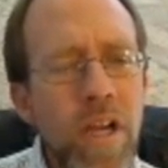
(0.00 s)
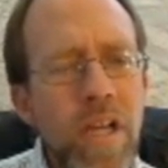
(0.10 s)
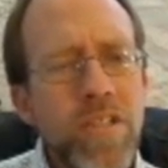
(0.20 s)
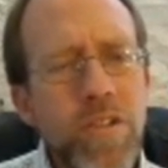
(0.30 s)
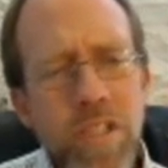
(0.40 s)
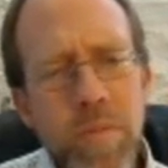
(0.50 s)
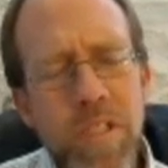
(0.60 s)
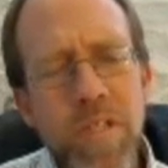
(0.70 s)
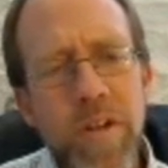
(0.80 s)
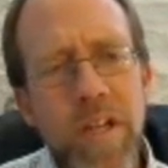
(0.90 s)
so you're
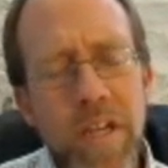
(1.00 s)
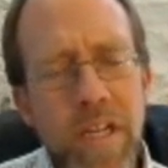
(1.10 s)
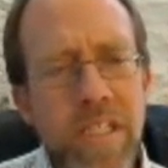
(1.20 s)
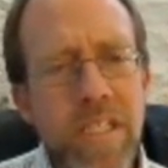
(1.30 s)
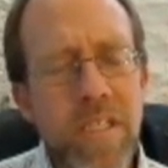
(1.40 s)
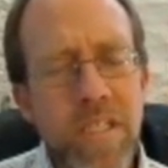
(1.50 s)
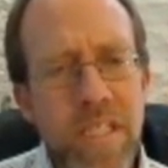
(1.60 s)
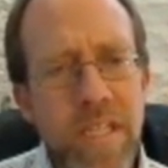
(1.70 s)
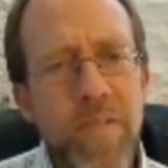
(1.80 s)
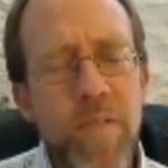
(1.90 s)
specifically going to
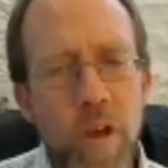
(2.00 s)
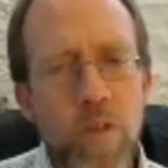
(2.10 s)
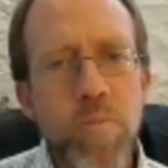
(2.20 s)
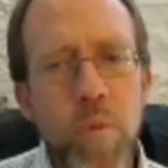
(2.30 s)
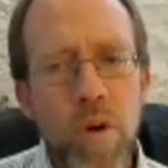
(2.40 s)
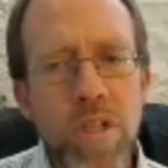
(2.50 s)
sniff those ports